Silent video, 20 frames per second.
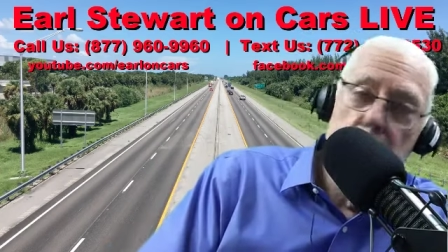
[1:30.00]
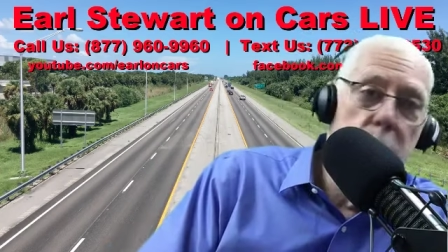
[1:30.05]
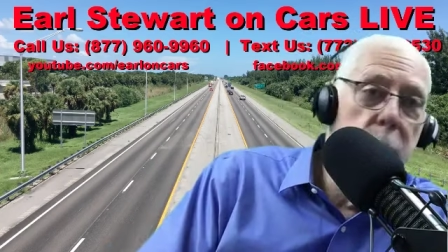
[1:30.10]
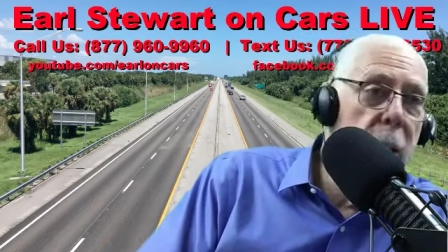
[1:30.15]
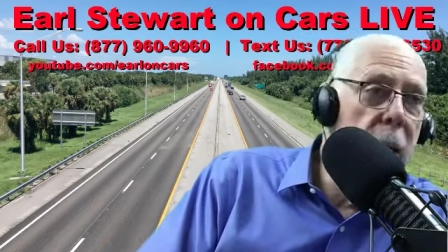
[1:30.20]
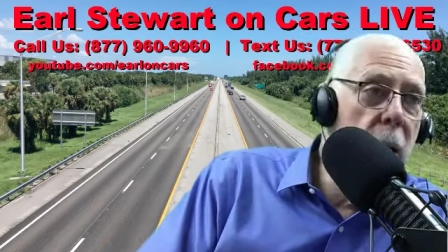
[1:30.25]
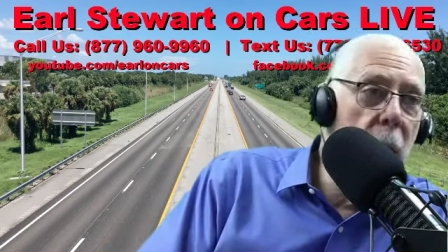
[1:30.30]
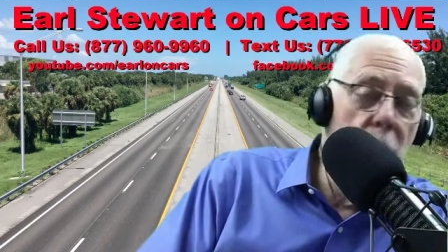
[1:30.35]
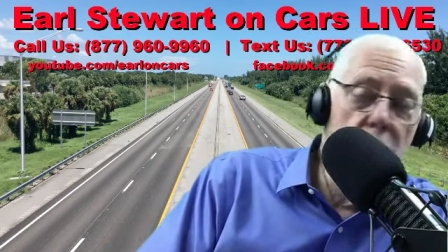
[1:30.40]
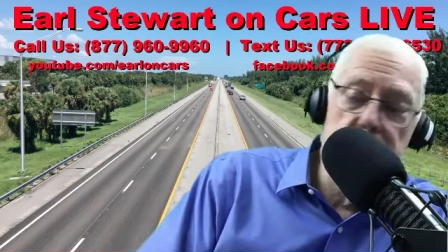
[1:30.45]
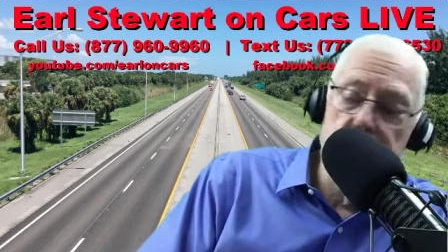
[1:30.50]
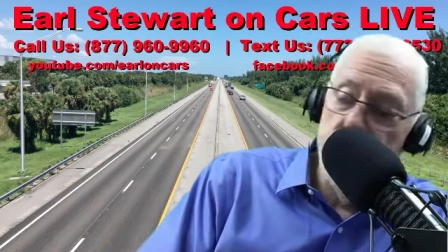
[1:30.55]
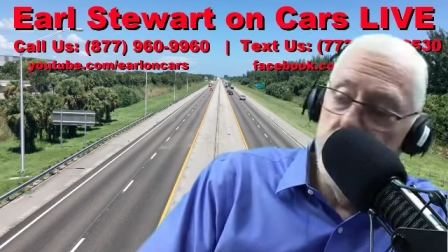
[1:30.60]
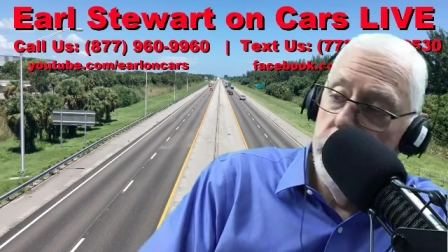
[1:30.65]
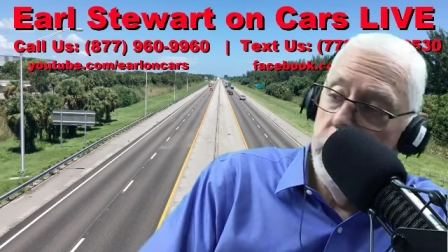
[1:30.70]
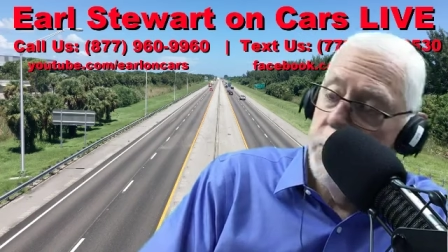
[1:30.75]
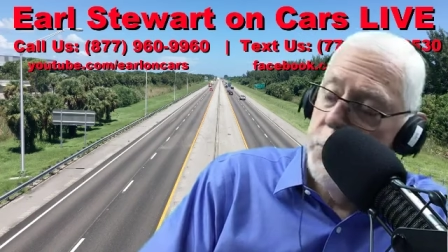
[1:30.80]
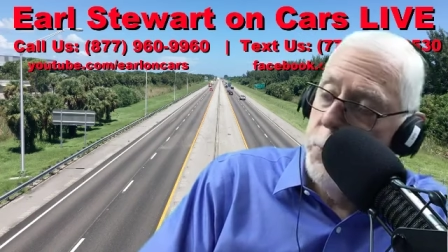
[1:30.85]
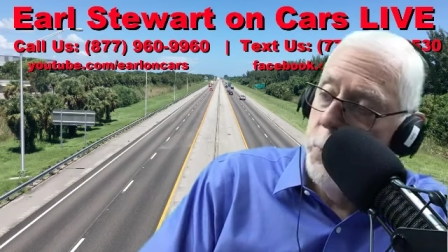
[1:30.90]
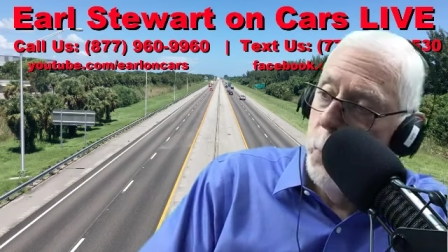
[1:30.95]
But be careful.
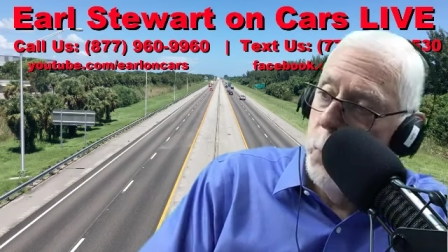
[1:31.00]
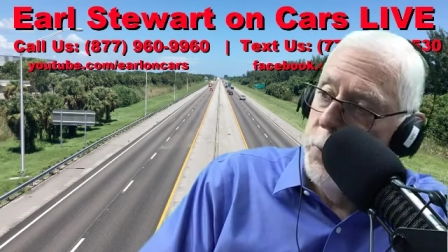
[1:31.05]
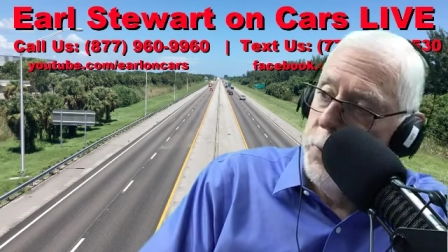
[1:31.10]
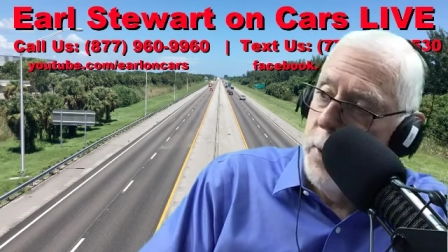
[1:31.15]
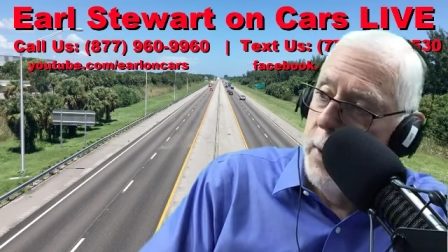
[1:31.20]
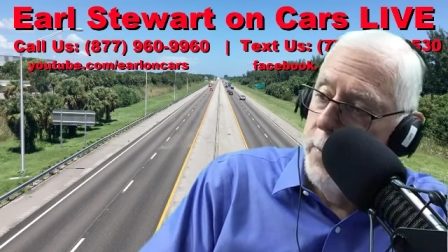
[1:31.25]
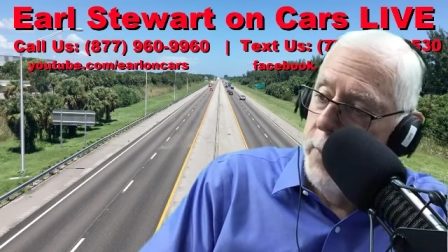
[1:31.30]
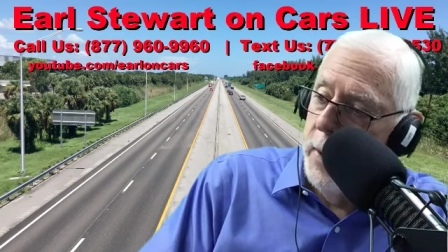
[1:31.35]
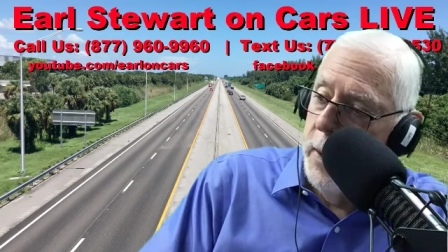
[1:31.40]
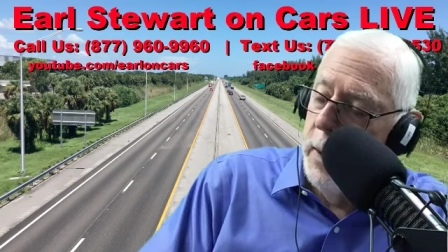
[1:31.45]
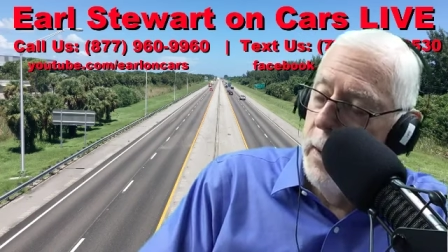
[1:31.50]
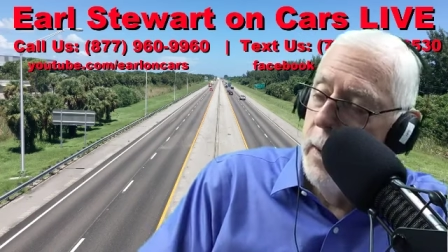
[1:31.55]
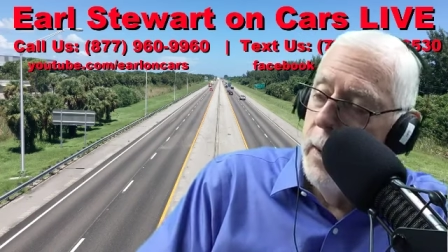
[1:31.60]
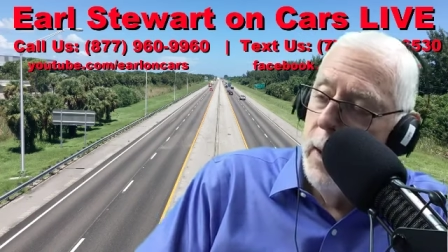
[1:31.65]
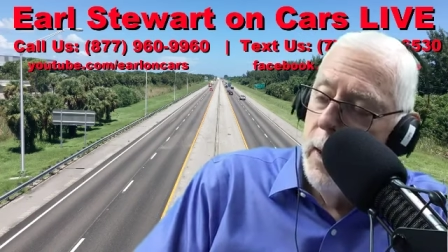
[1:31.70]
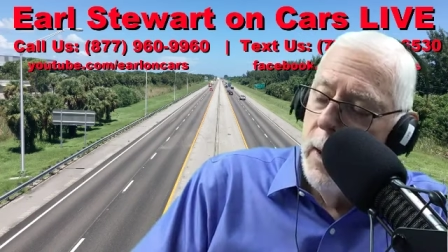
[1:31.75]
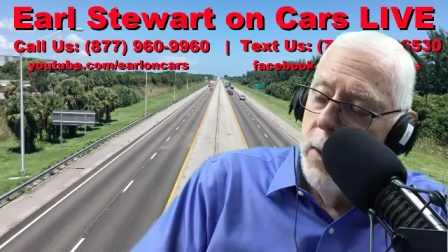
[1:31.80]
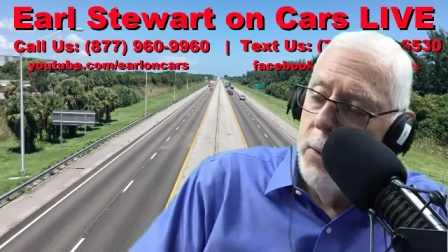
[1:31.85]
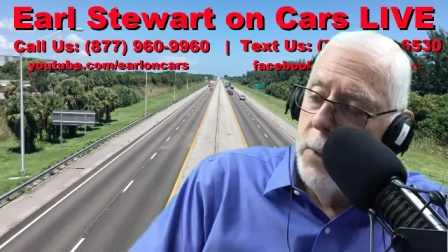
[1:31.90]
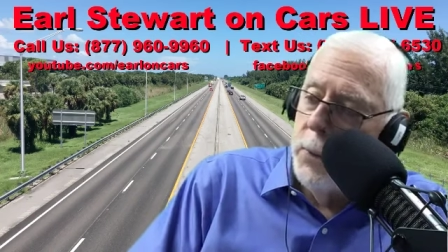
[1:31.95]
Deal with somebody
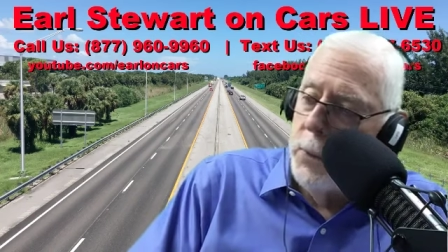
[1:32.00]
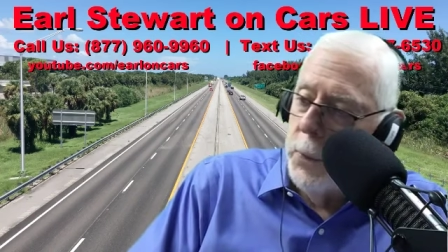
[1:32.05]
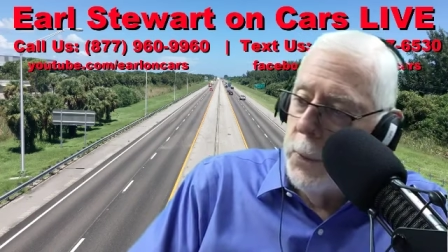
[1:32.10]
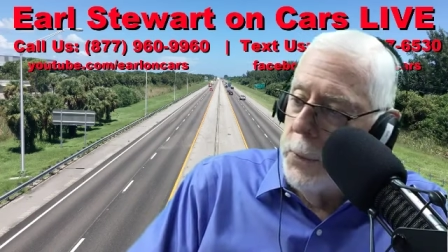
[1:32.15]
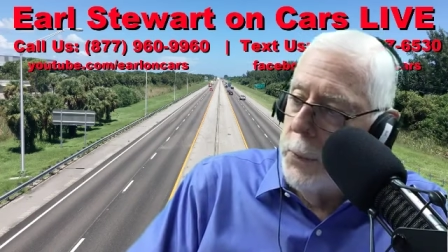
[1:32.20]
that you